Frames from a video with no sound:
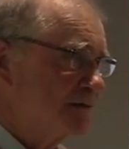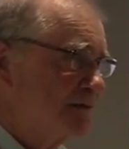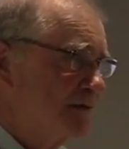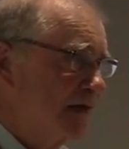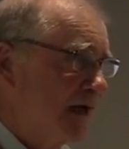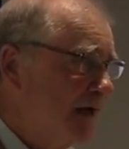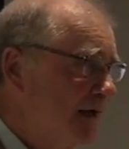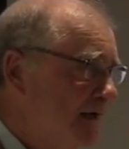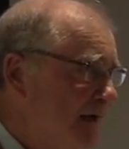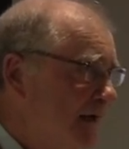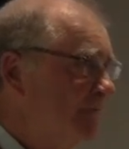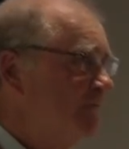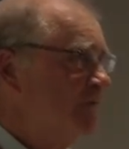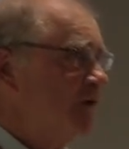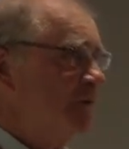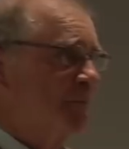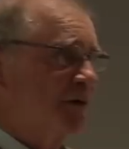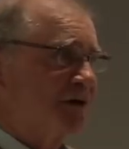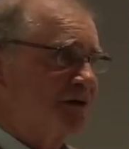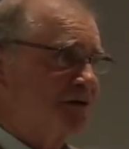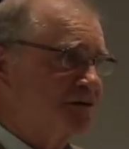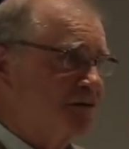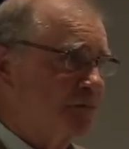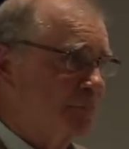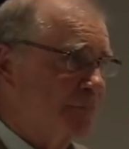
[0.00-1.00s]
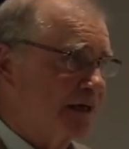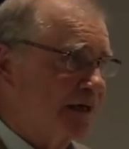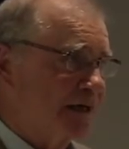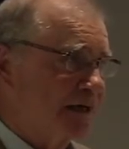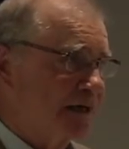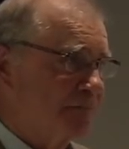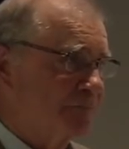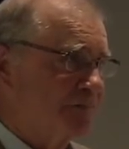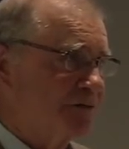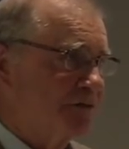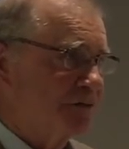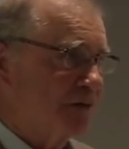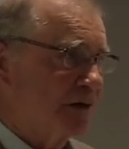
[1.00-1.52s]
Not everybody's going to be out
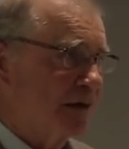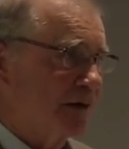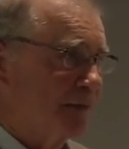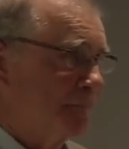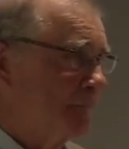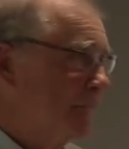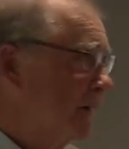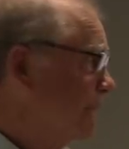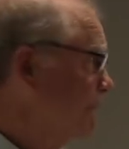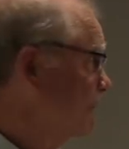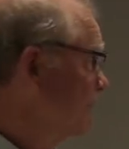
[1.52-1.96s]
of a job,